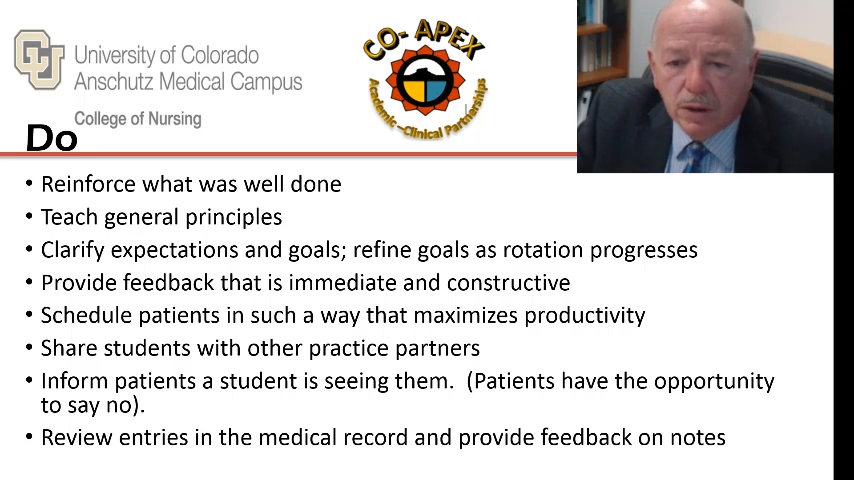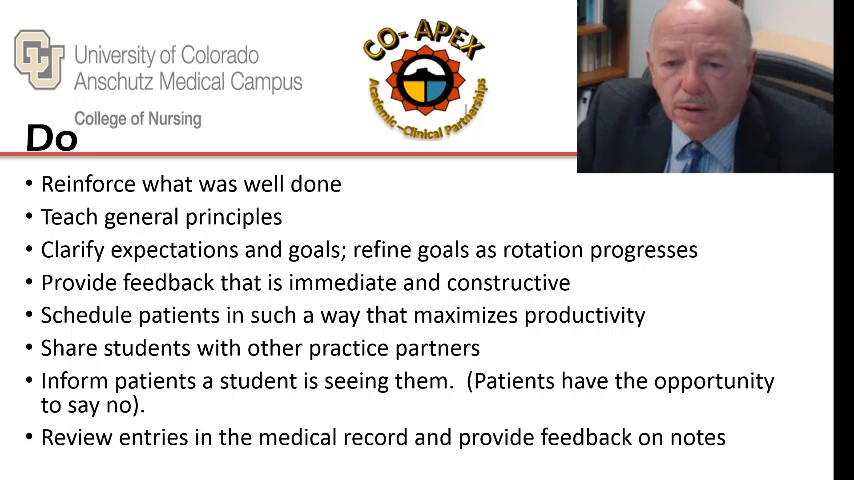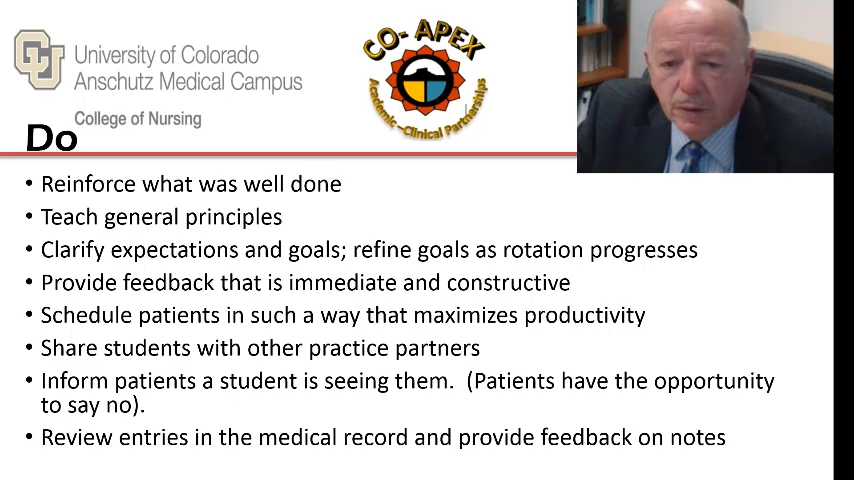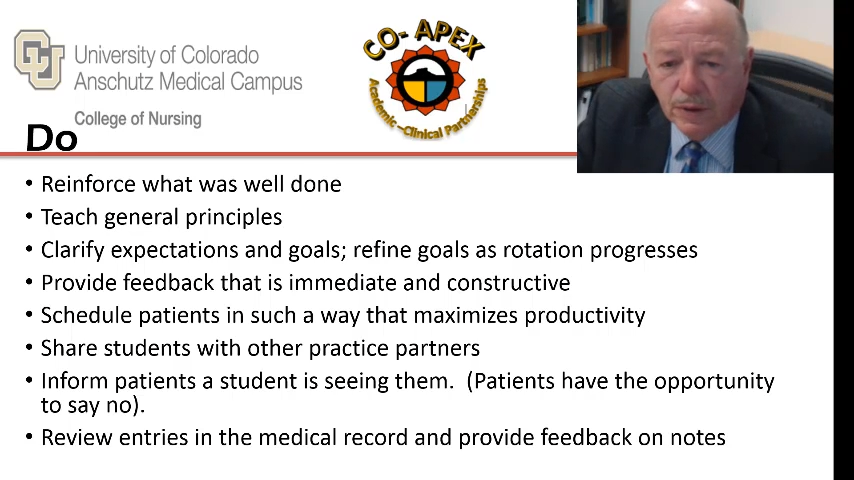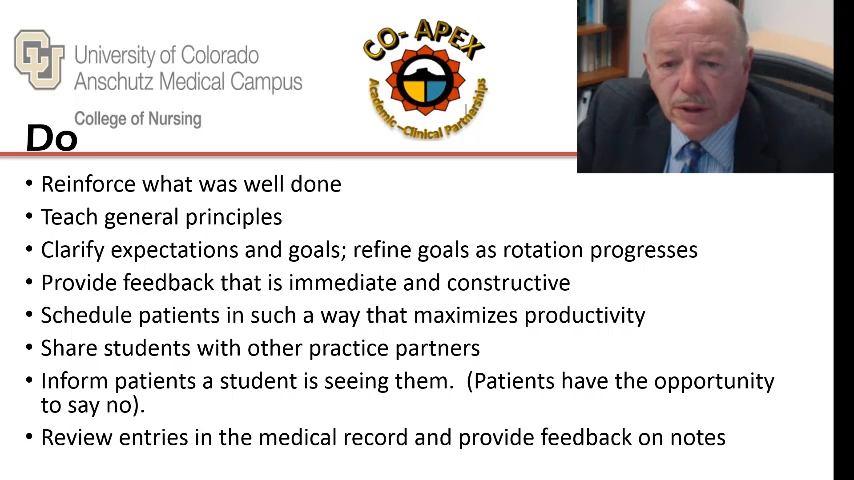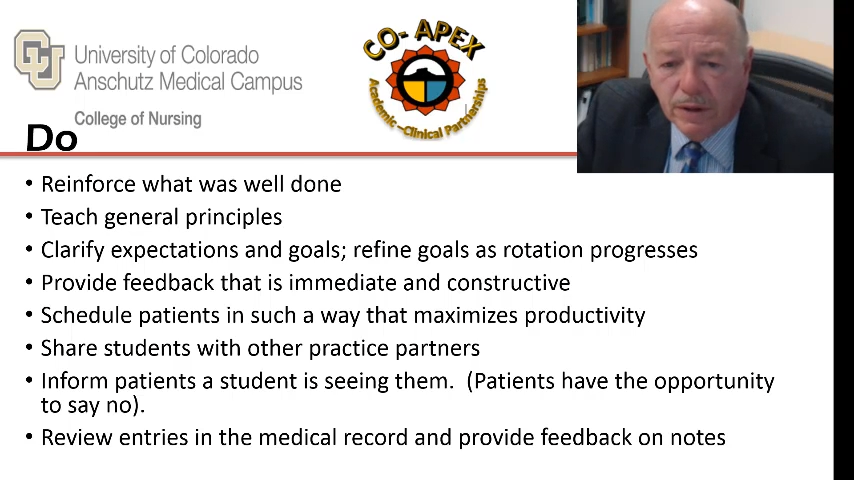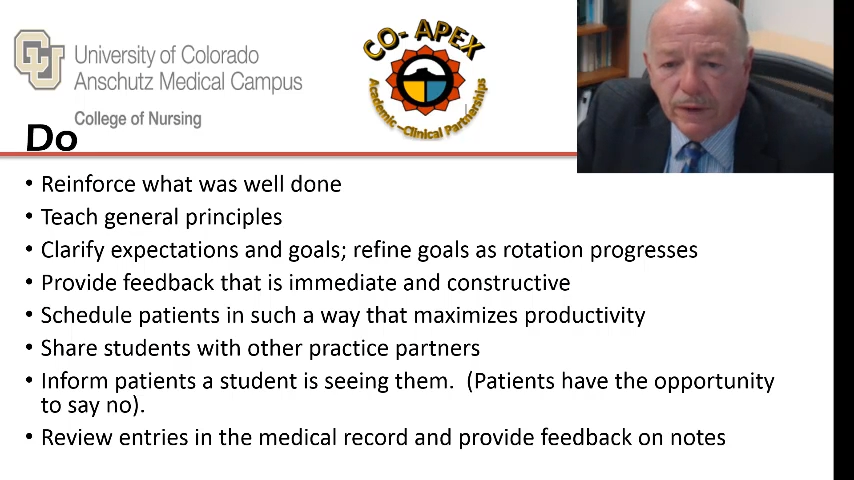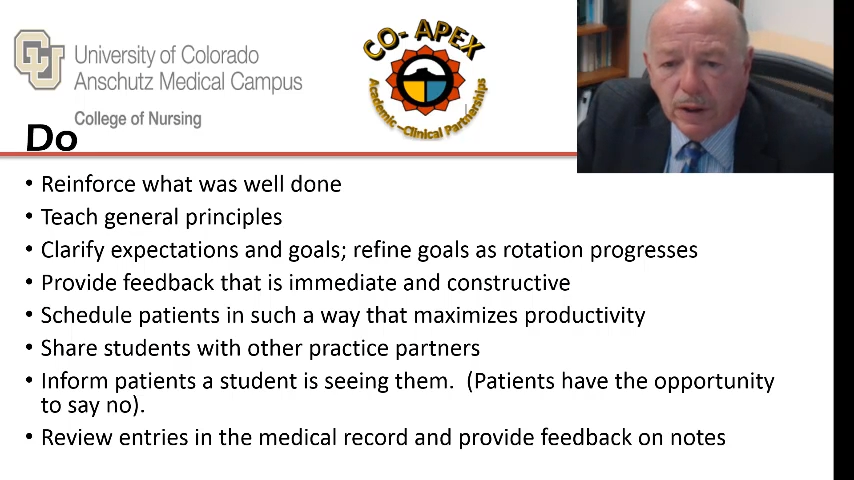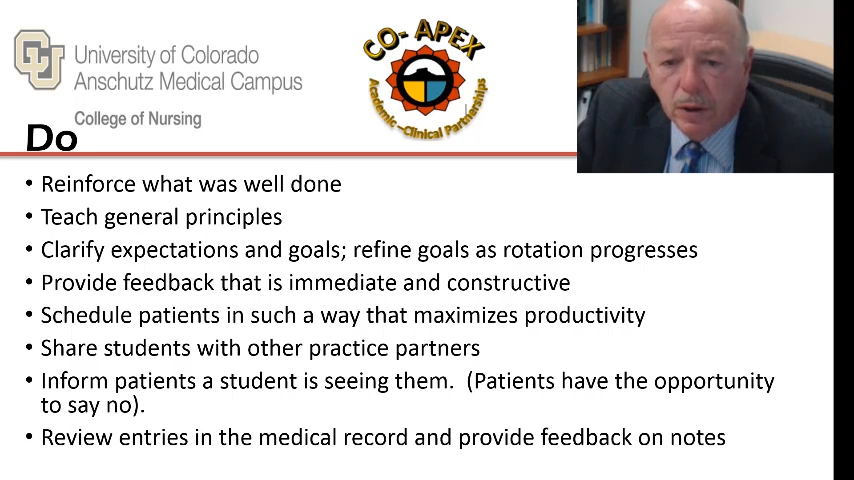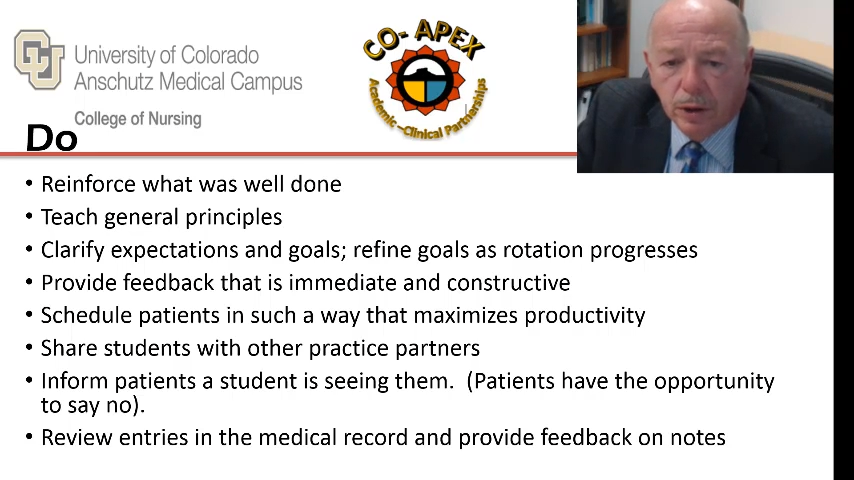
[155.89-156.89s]
or a
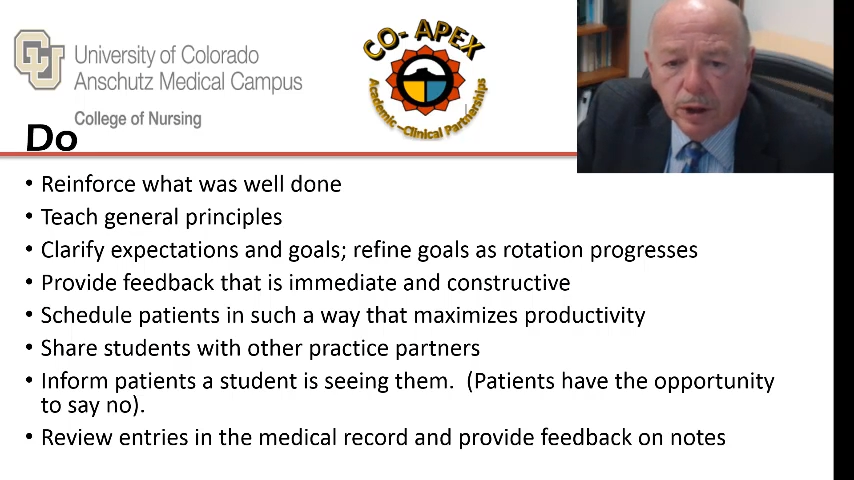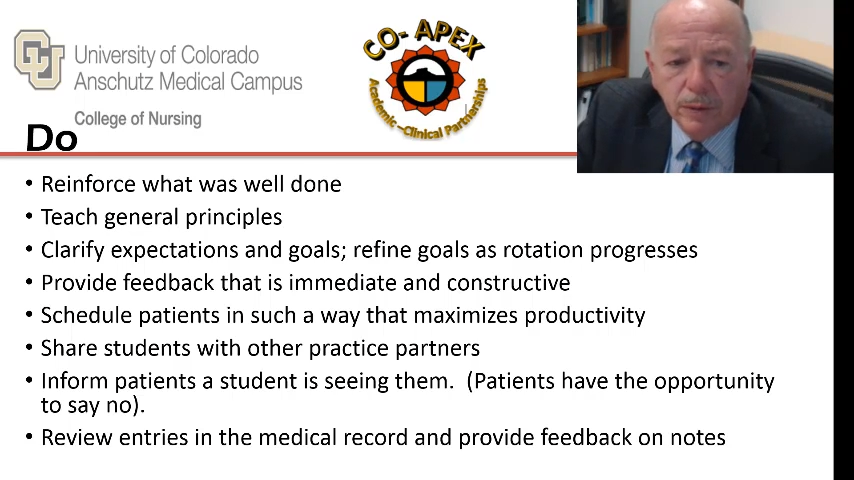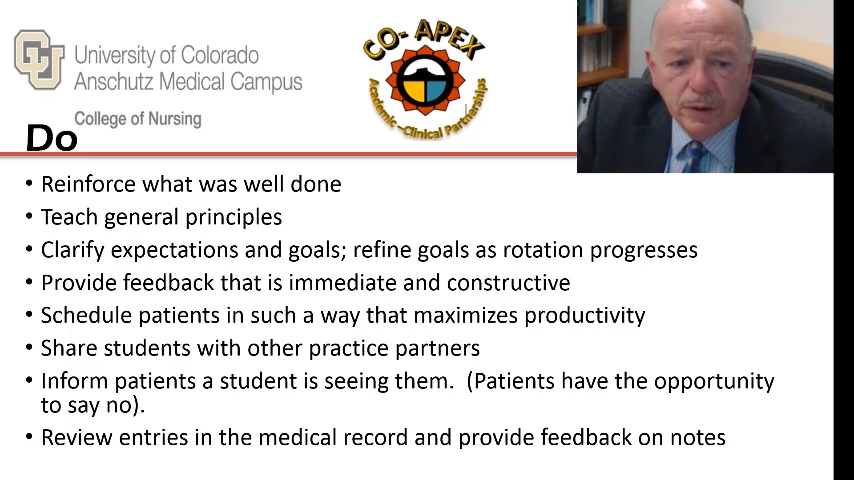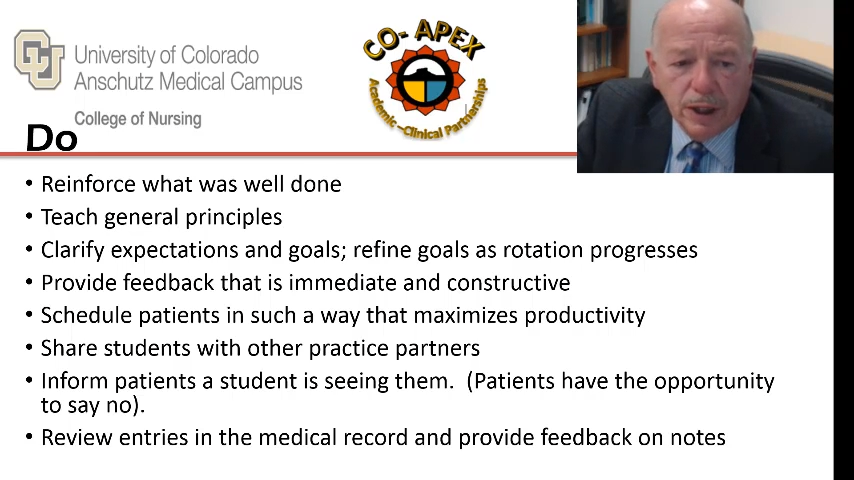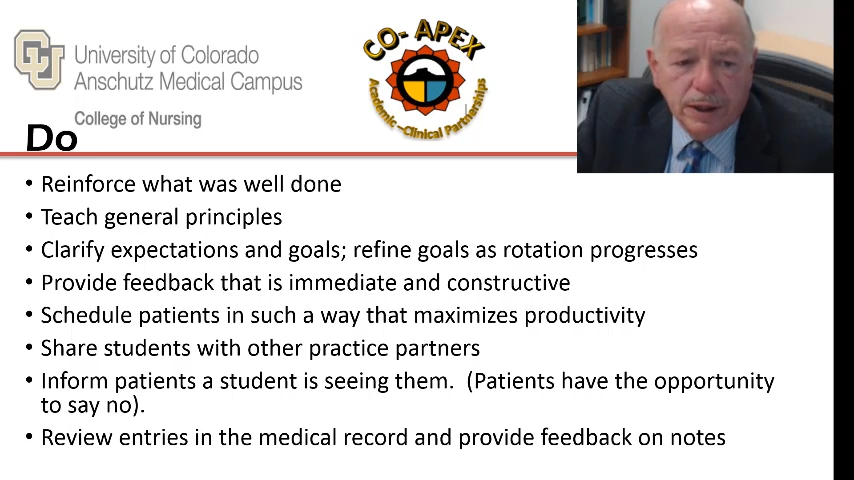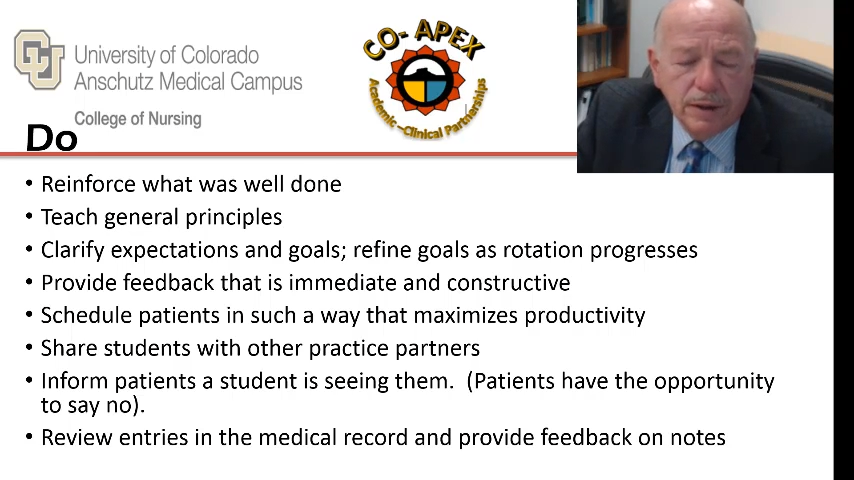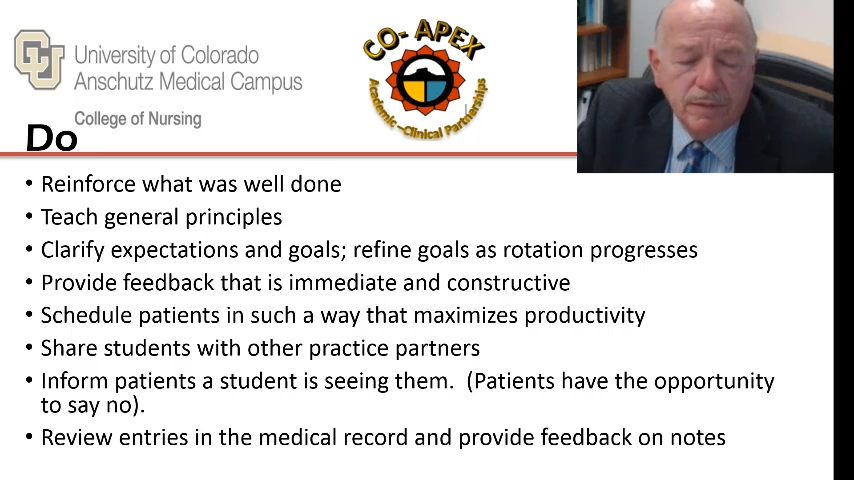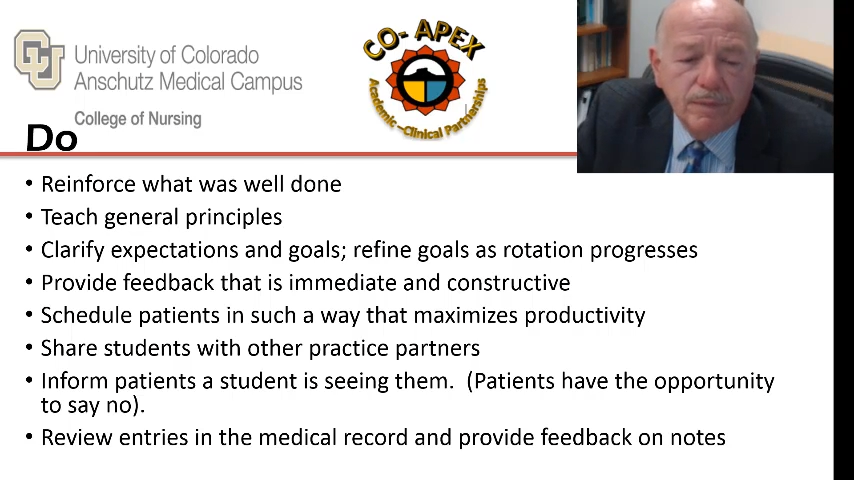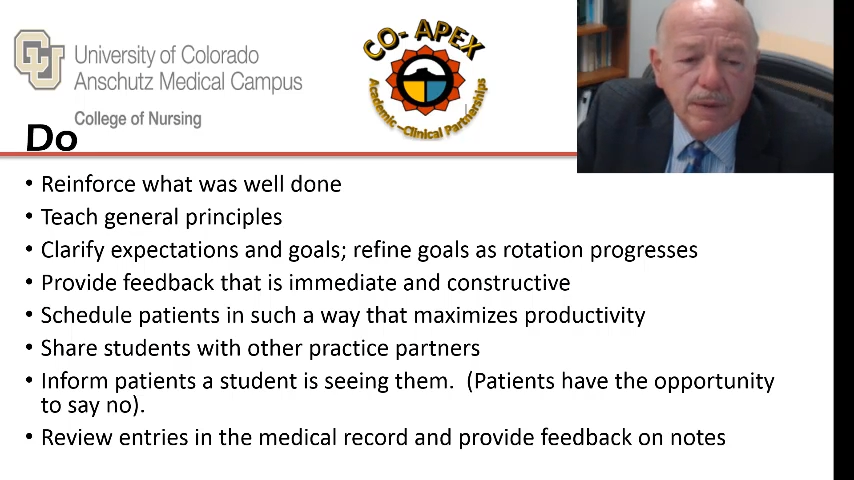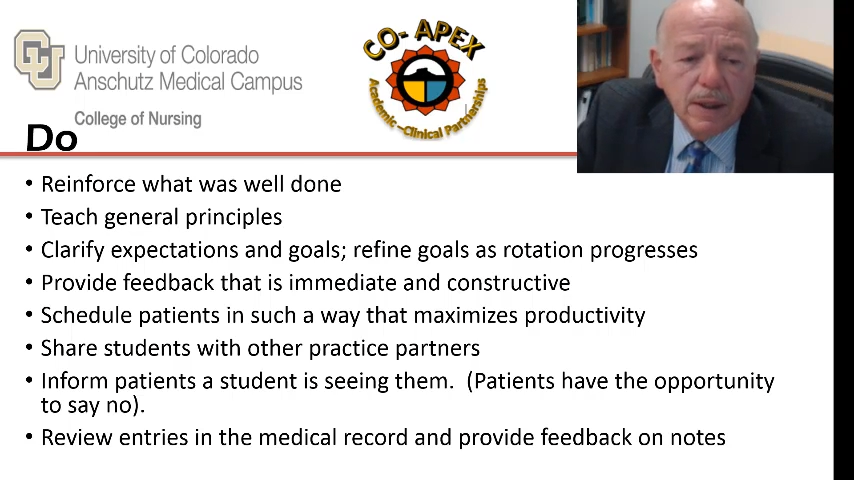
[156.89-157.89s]
specific learning
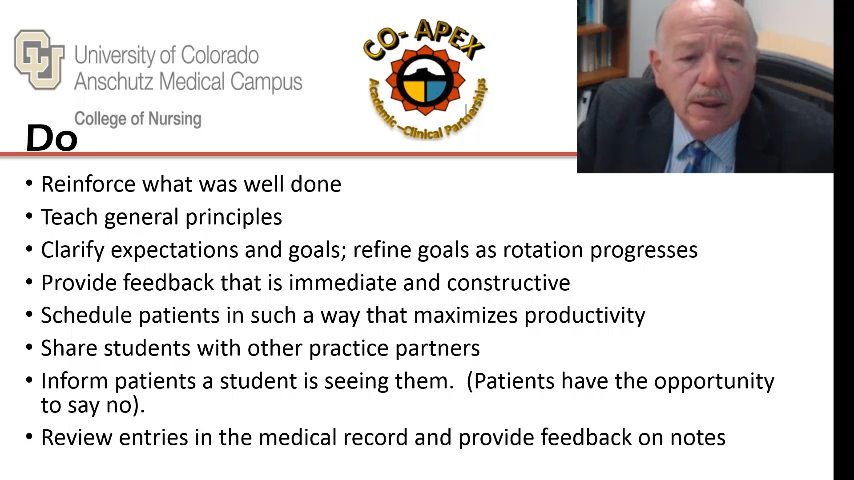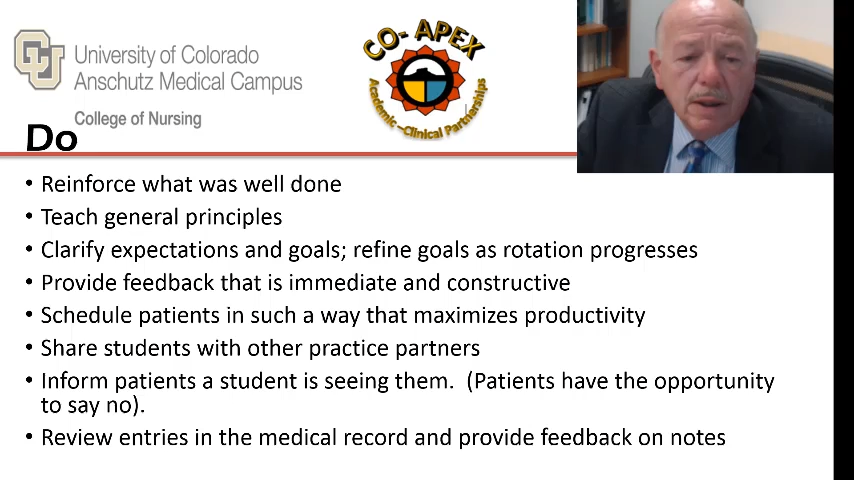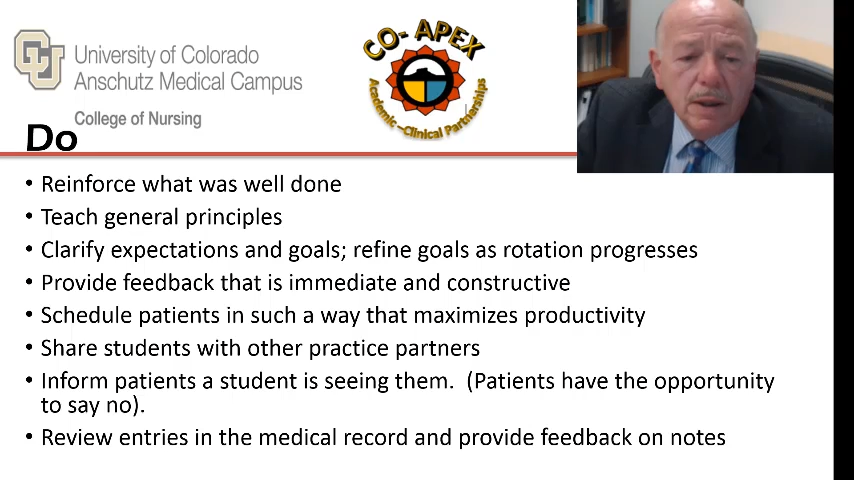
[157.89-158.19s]
objective.